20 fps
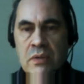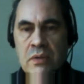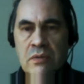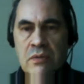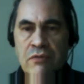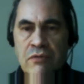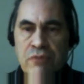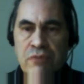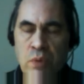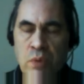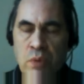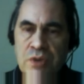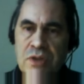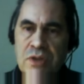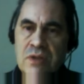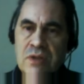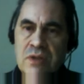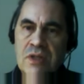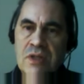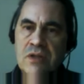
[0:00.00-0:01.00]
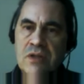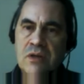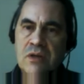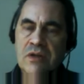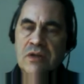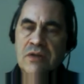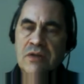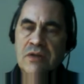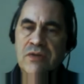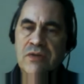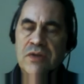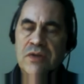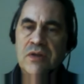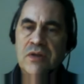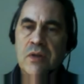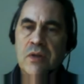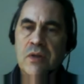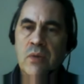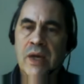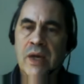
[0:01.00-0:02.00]
forging these connectivities in a
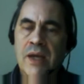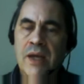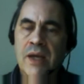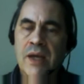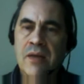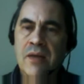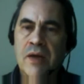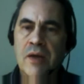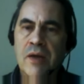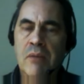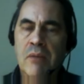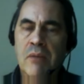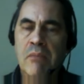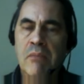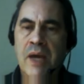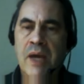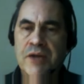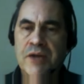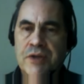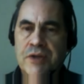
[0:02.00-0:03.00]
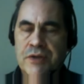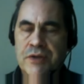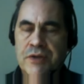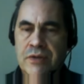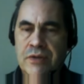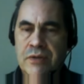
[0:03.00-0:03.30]
way that matters.